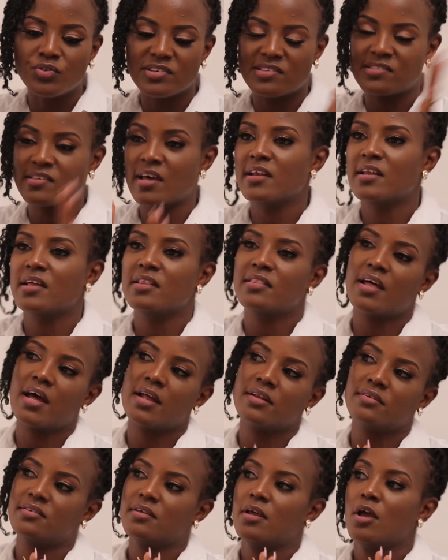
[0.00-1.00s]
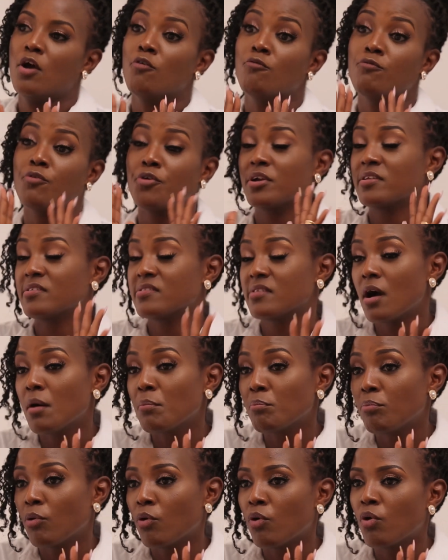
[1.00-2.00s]
decided that, for
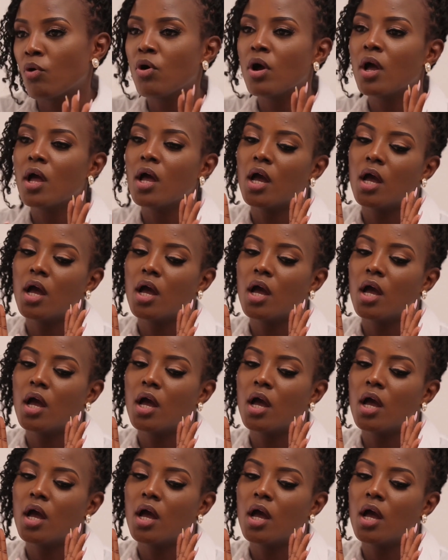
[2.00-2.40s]
example,